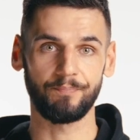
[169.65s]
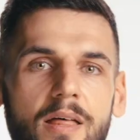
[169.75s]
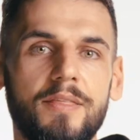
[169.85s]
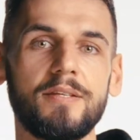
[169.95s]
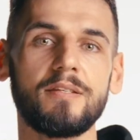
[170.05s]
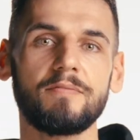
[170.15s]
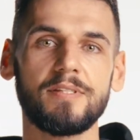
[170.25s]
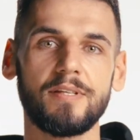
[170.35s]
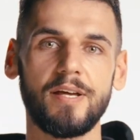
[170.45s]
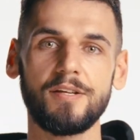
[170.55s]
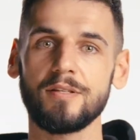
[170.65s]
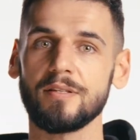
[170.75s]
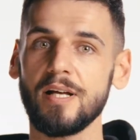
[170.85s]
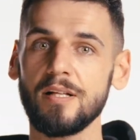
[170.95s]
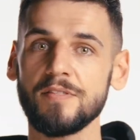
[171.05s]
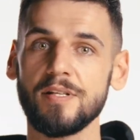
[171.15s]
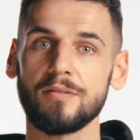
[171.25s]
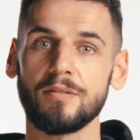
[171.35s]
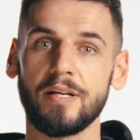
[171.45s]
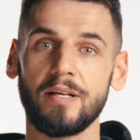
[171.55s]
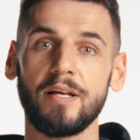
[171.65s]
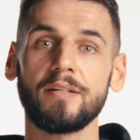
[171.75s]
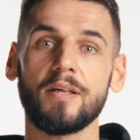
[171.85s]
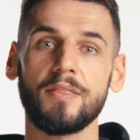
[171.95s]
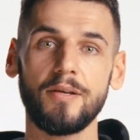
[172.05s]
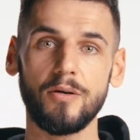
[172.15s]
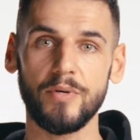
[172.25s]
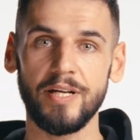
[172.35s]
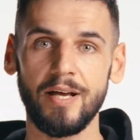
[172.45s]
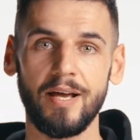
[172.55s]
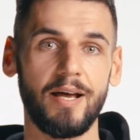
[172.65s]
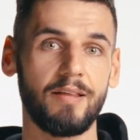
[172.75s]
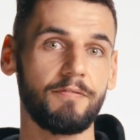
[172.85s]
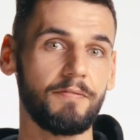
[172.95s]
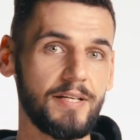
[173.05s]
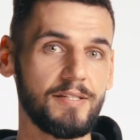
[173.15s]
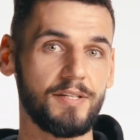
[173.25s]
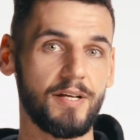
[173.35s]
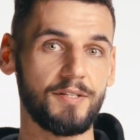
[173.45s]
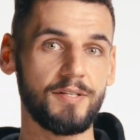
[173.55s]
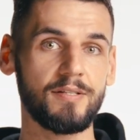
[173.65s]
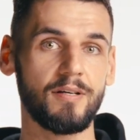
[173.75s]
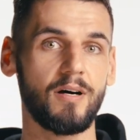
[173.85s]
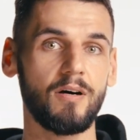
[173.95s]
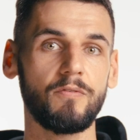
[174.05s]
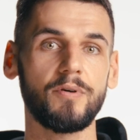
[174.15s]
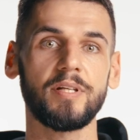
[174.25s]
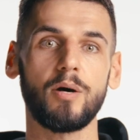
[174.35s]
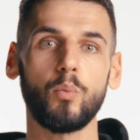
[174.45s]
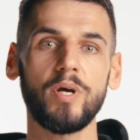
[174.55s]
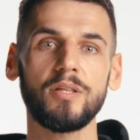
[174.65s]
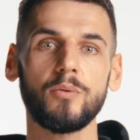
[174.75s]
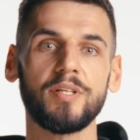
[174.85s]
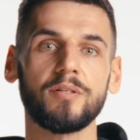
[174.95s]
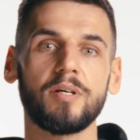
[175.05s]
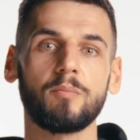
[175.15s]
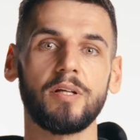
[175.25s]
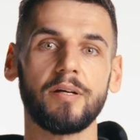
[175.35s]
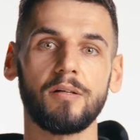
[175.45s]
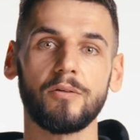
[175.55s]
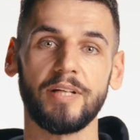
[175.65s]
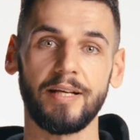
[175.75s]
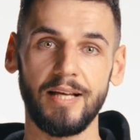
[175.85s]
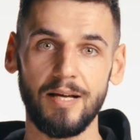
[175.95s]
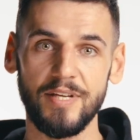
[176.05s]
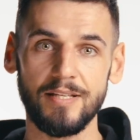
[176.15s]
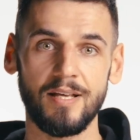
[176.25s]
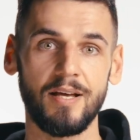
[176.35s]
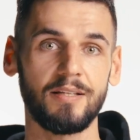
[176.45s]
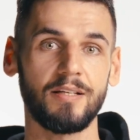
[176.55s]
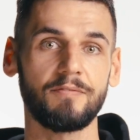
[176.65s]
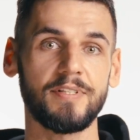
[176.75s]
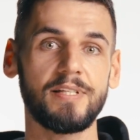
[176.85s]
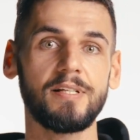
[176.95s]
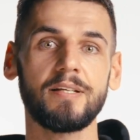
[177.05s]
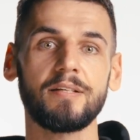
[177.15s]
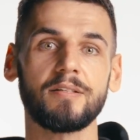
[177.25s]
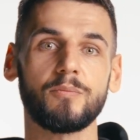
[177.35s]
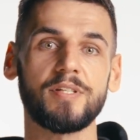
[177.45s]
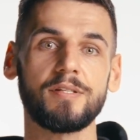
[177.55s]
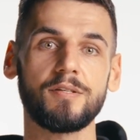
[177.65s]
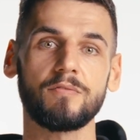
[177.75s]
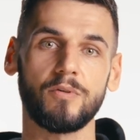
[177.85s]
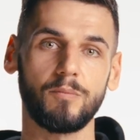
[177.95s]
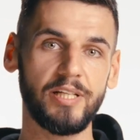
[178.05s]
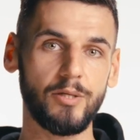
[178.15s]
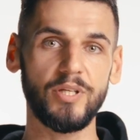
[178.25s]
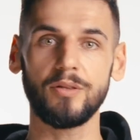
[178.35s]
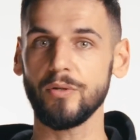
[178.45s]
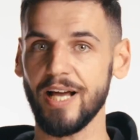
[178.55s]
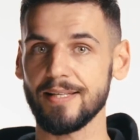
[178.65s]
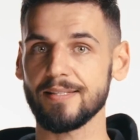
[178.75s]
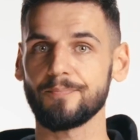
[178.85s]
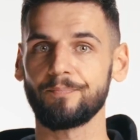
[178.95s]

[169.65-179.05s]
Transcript: This investigation delves into the kinetic theory and phase changes, offering a window into the molecular dynamics that facilitate the transition from liquid to gas.